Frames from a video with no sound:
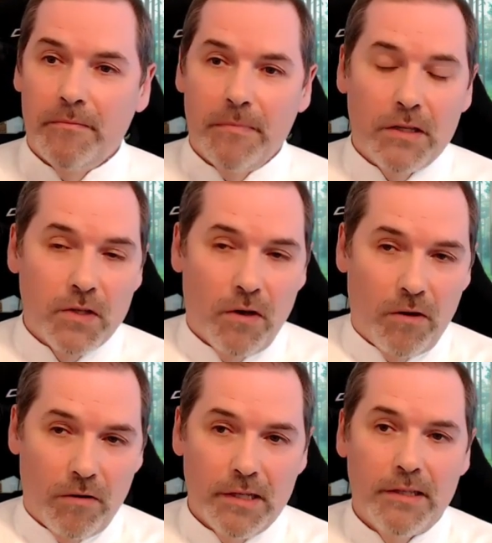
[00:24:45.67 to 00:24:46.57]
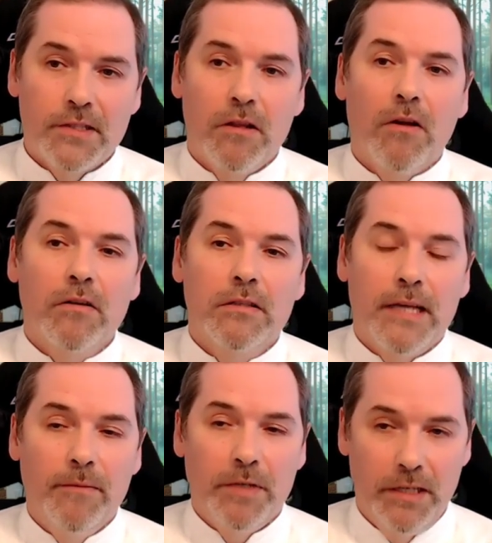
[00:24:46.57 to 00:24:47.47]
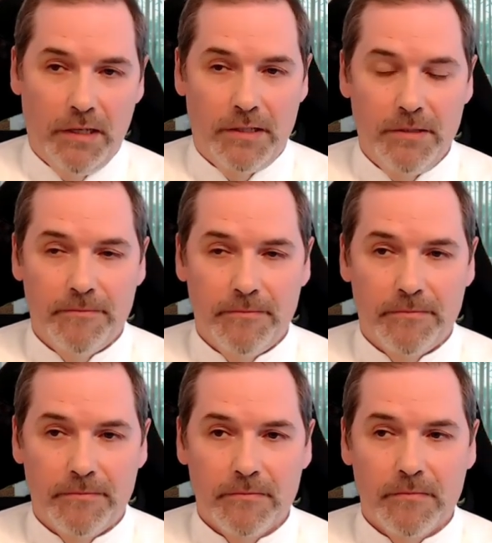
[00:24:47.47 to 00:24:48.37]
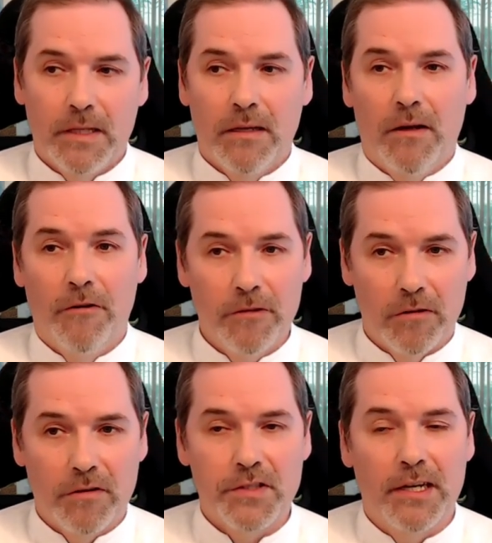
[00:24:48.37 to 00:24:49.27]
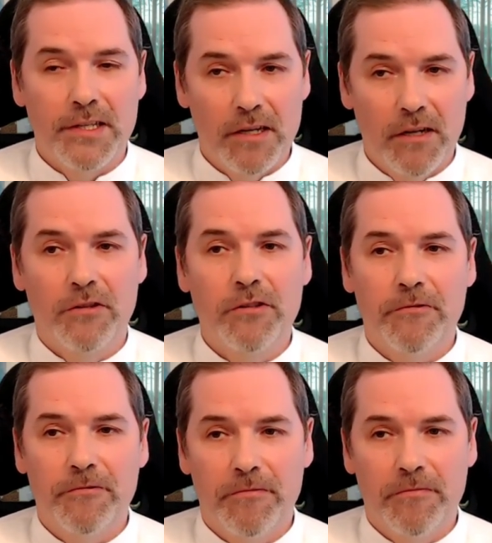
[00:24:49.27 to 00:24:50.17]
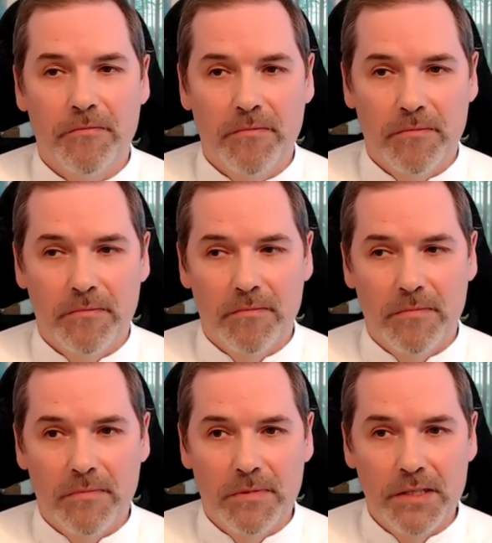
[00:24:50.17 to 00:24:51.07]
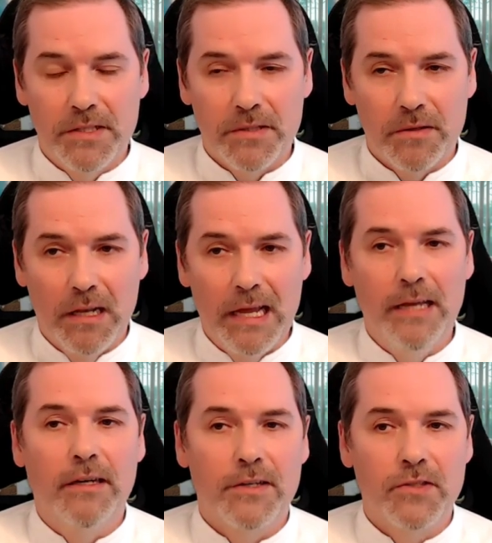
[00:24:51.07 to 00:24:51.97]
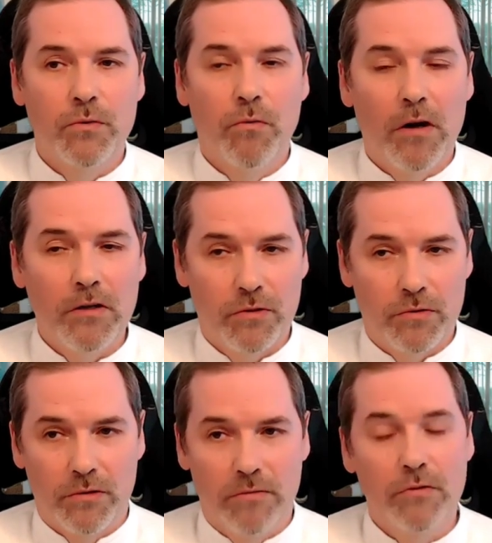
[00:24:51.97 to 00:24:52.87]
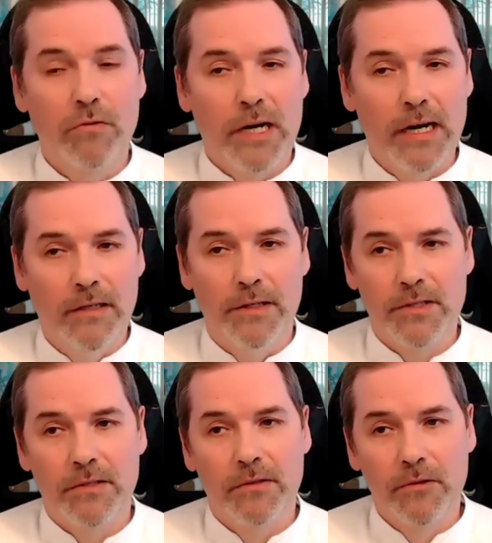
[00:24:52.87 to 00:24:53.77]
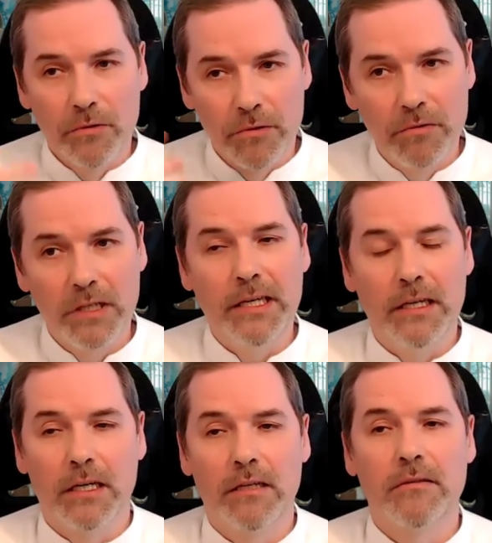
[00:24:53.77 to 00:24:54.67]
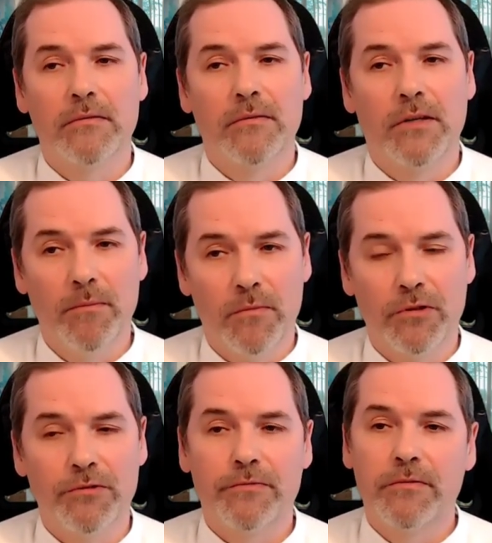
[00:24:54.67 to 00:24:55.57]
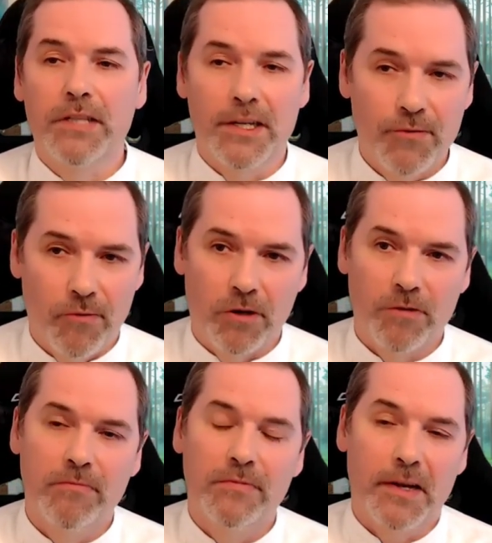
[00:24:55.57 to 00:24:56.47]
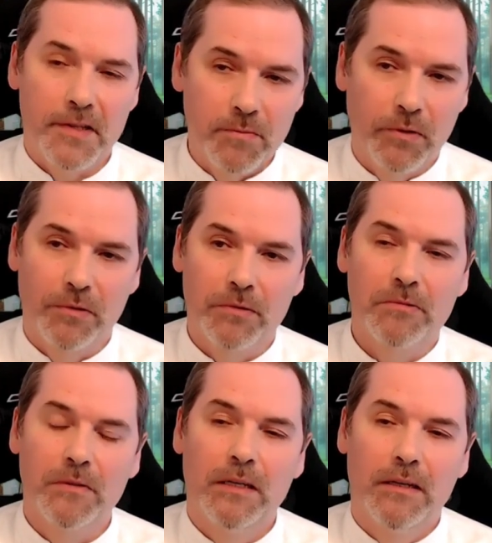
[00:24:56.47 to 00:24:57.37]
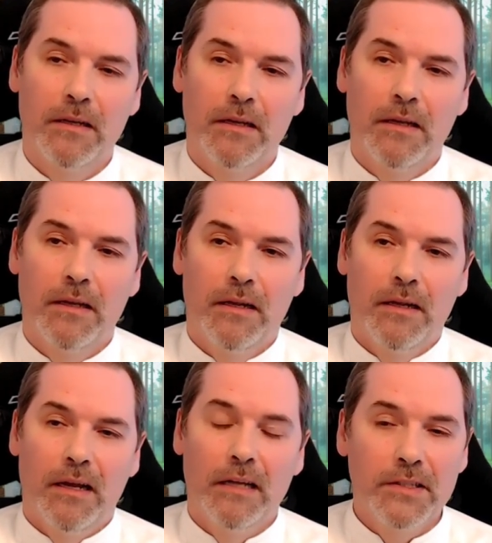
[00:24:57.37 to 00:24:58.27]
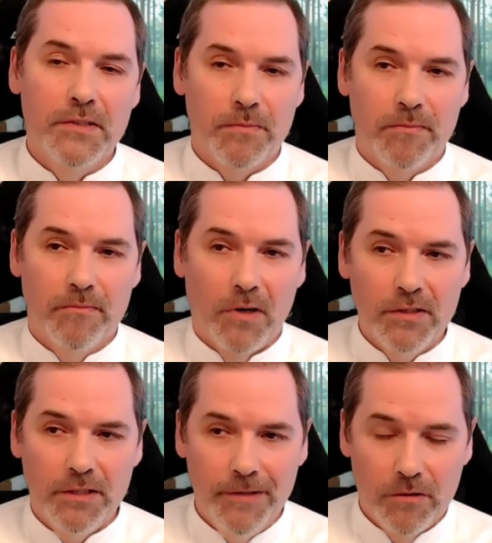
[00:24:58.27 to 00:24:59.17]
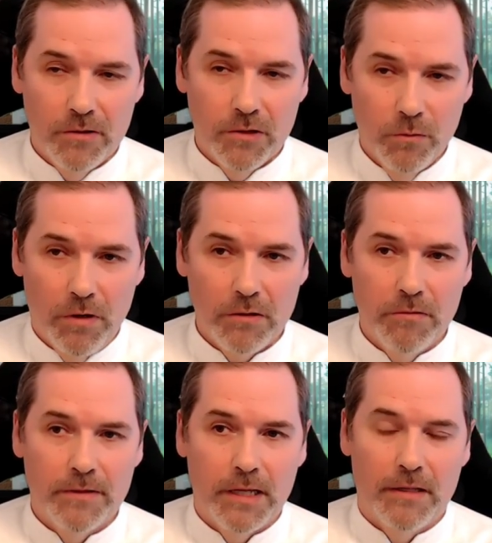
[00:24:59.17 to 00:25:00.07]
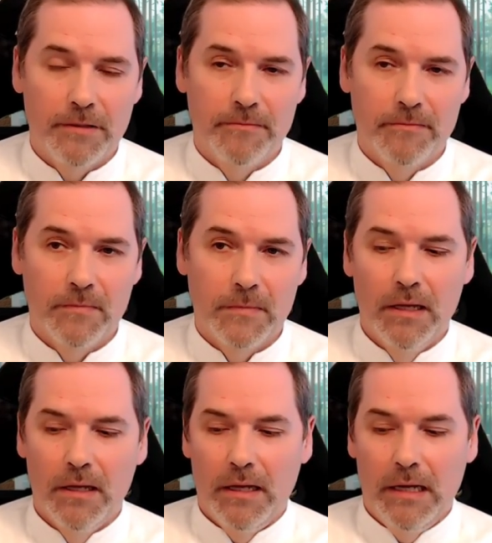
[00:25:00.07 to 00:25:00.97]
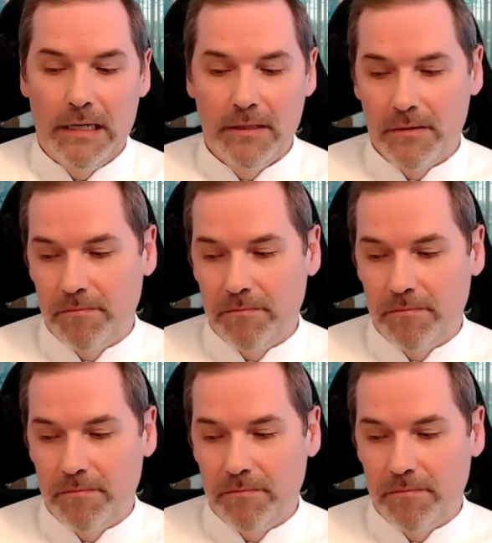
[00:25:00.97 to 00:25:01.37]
soul that is long time here, of course, has a lot of these layers to work through, to release, to heal, remove, transform, transmute, and it's more difficult to work with that. And